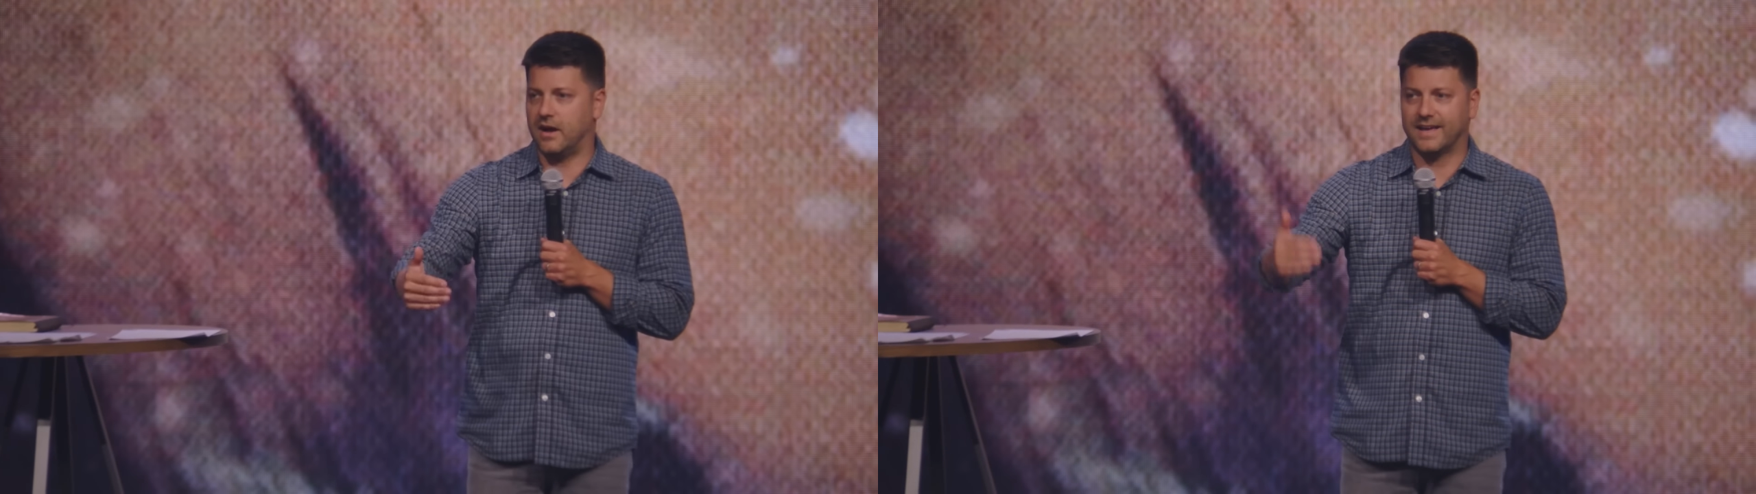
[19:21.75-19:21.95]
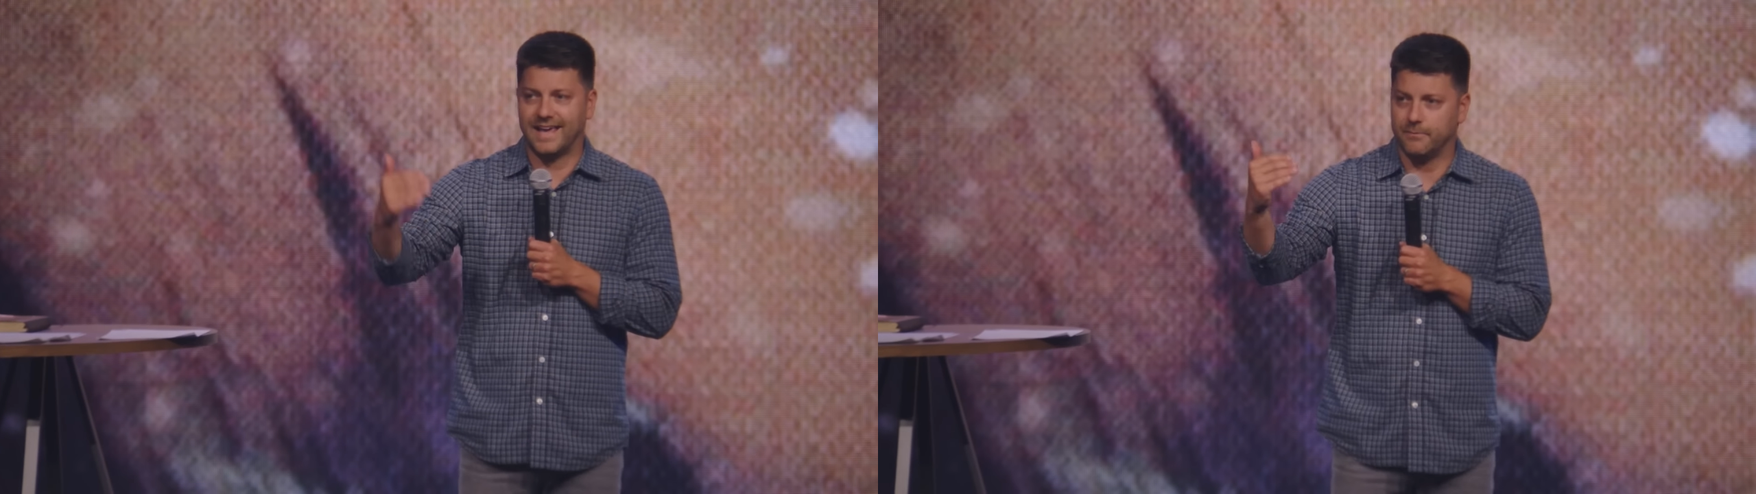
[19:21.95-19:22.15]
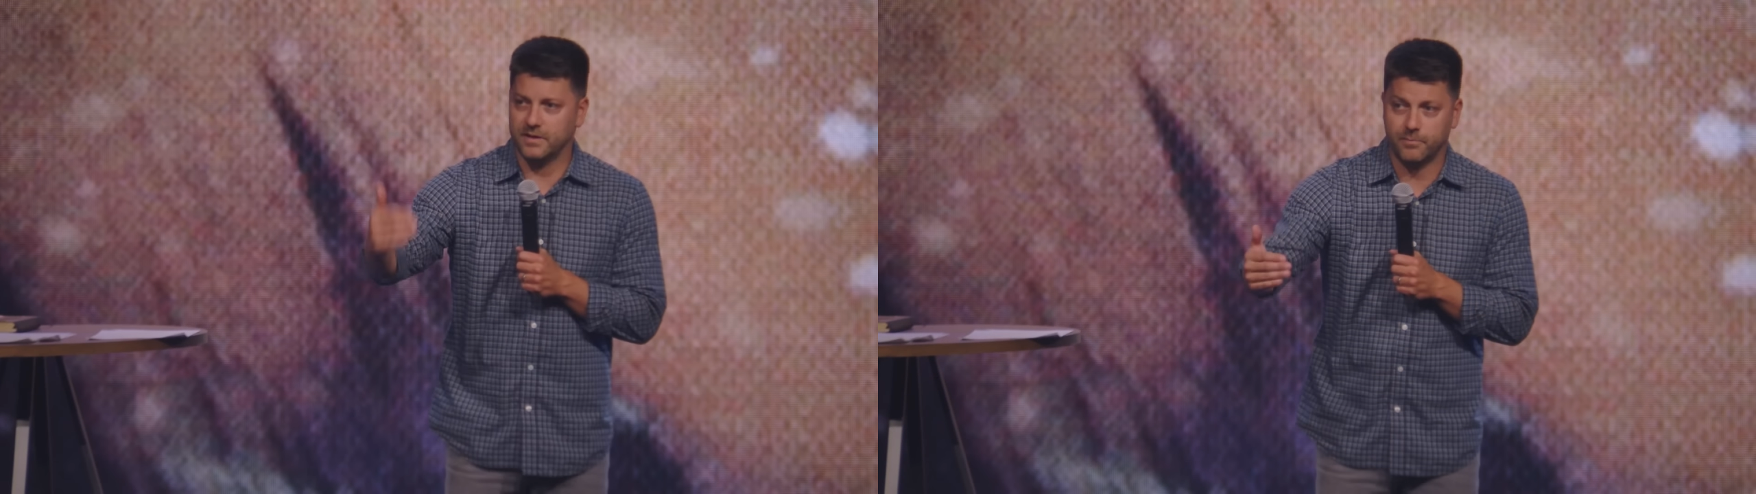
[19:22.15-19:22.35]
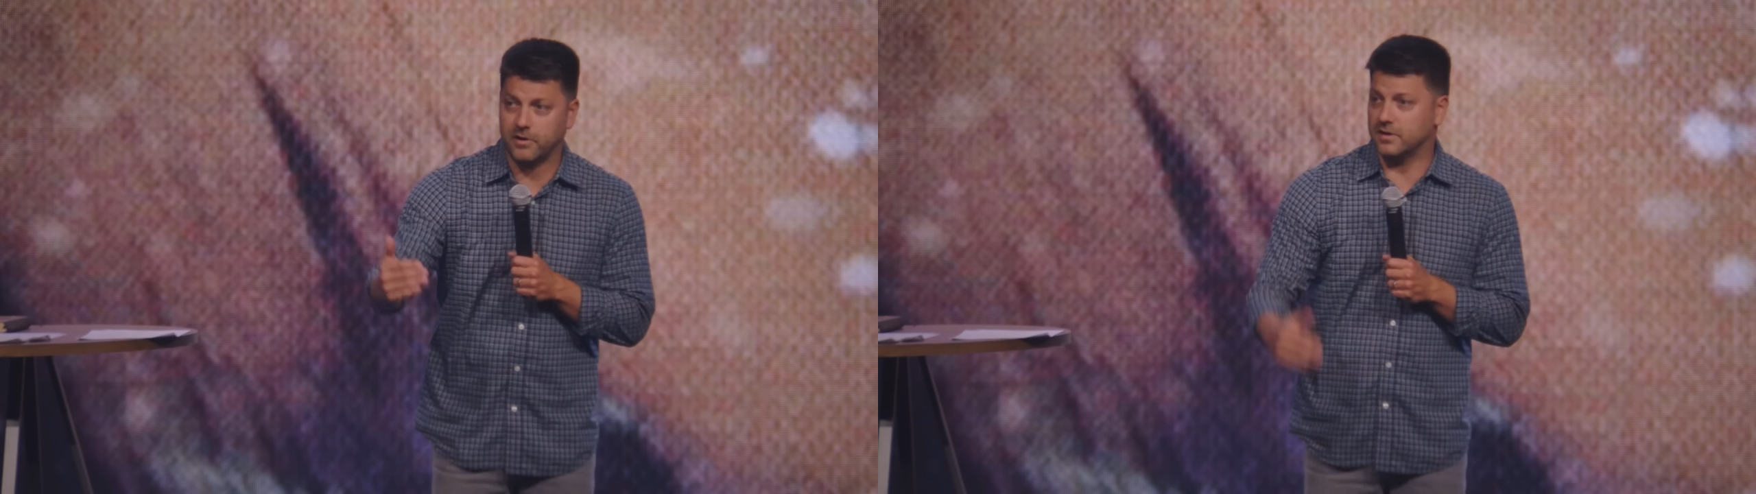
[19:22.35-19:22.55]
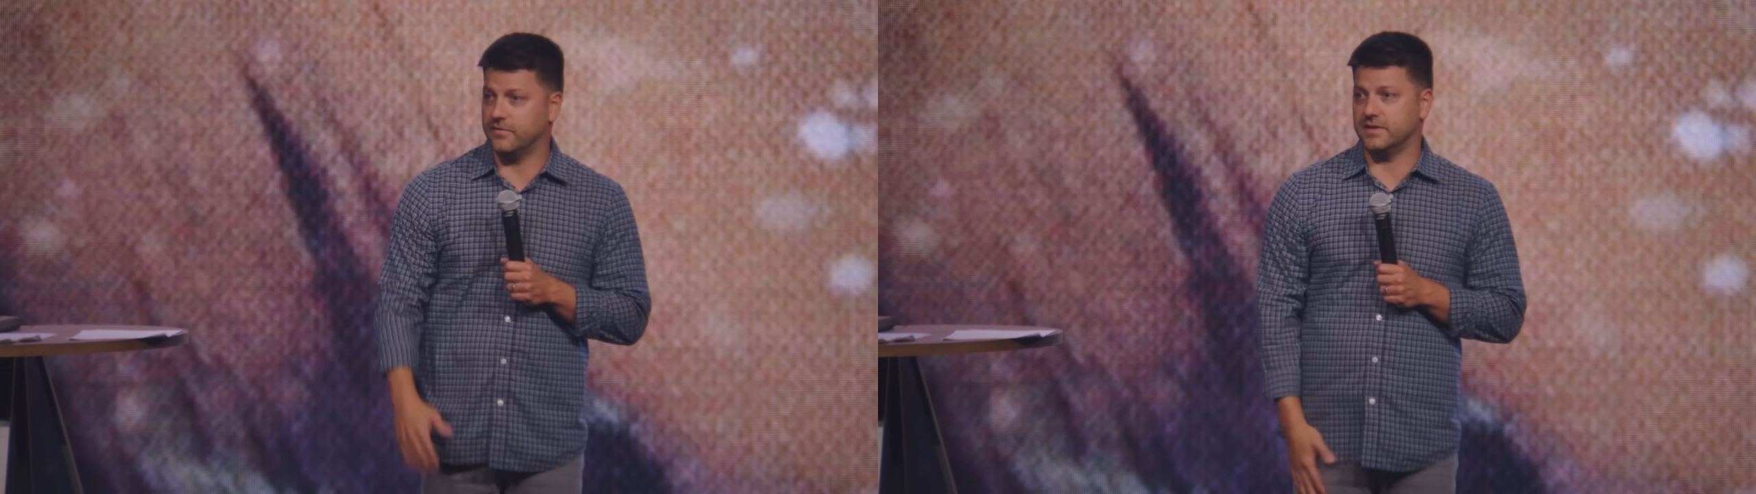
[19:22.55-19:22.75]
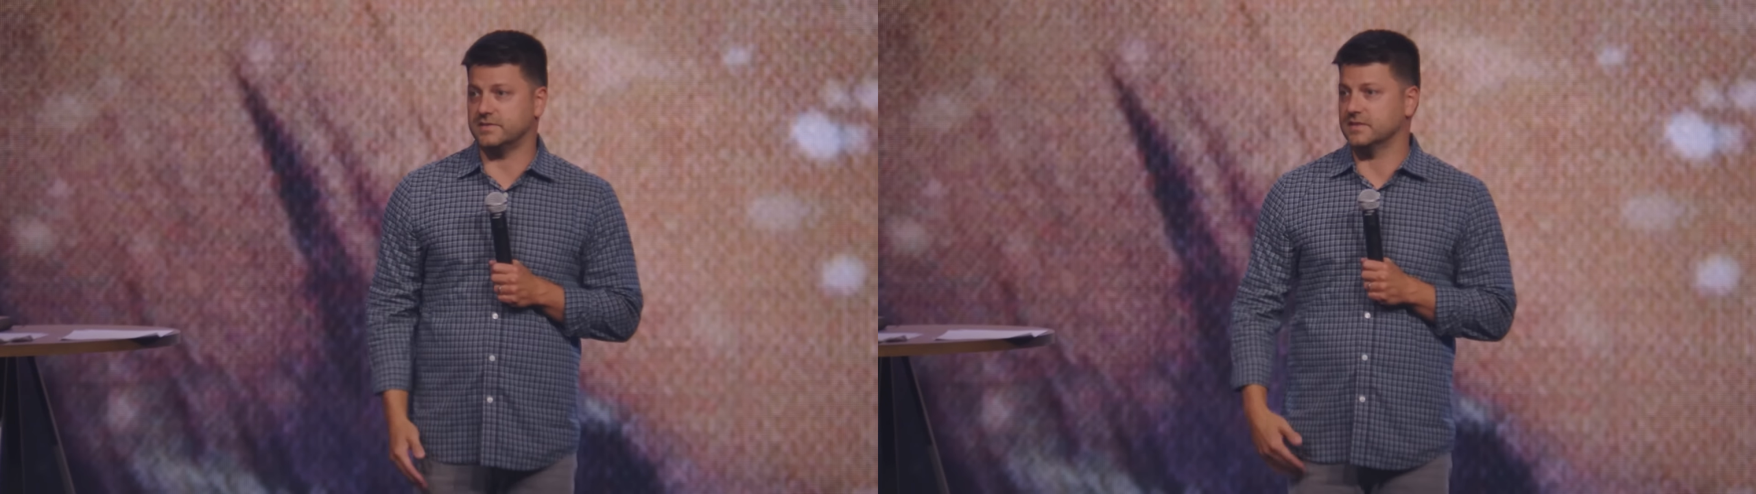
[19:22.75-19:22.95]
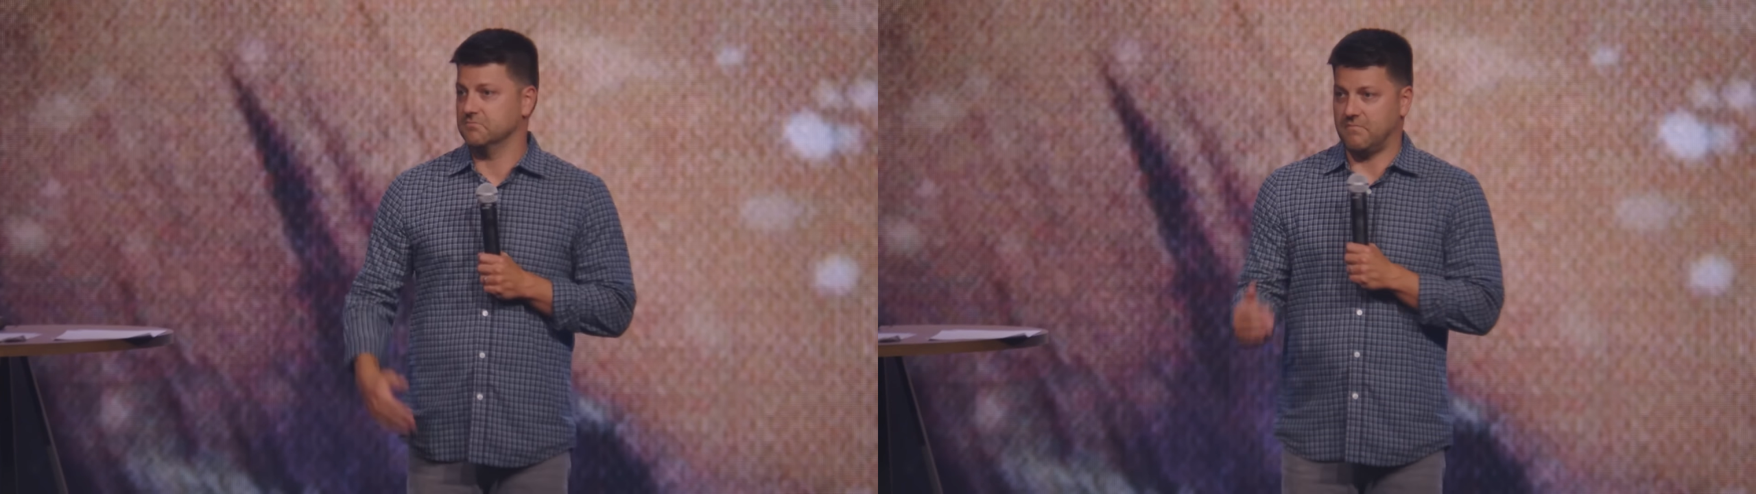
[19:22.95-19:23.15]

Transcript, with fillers: I can't be a part of this.